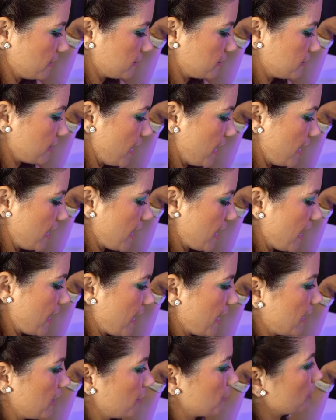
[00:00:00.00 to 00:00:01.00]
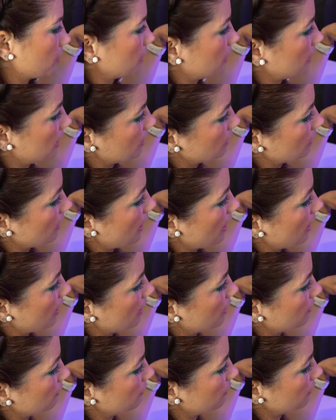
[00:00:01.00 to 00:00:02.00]
Say I really
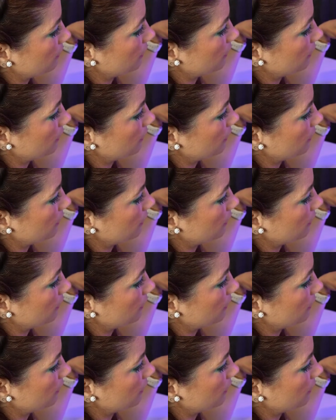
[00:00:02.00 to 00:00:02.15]
love,